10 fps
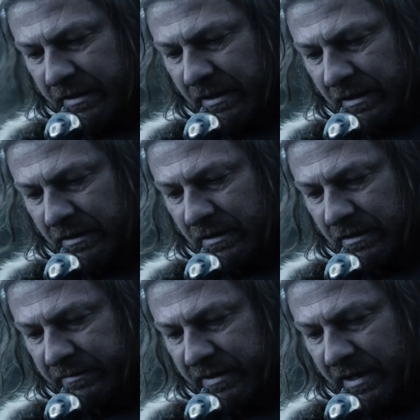Eddard,
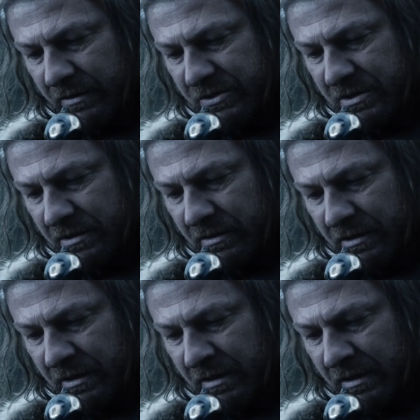of the House
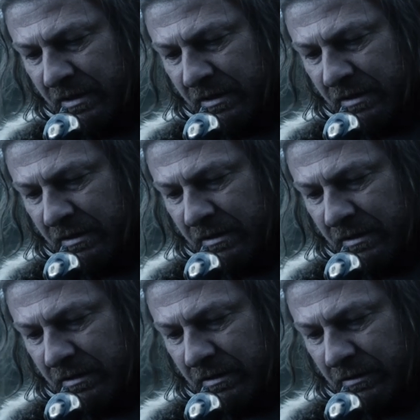Stark,
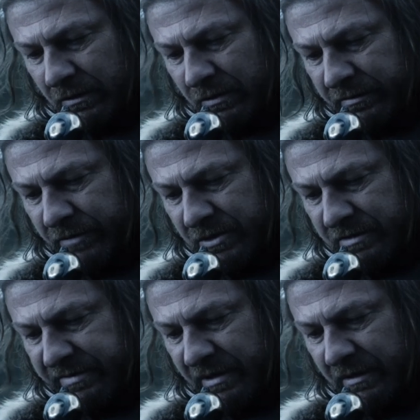Lord of
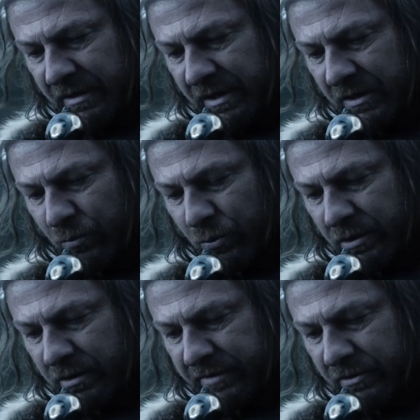Winterfell and
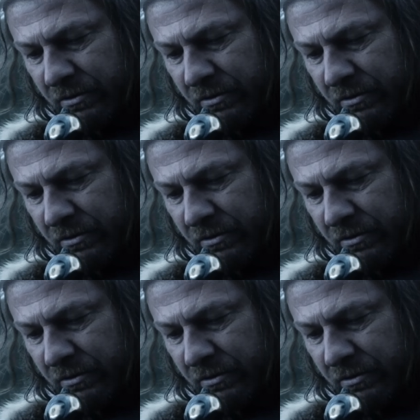Warden of the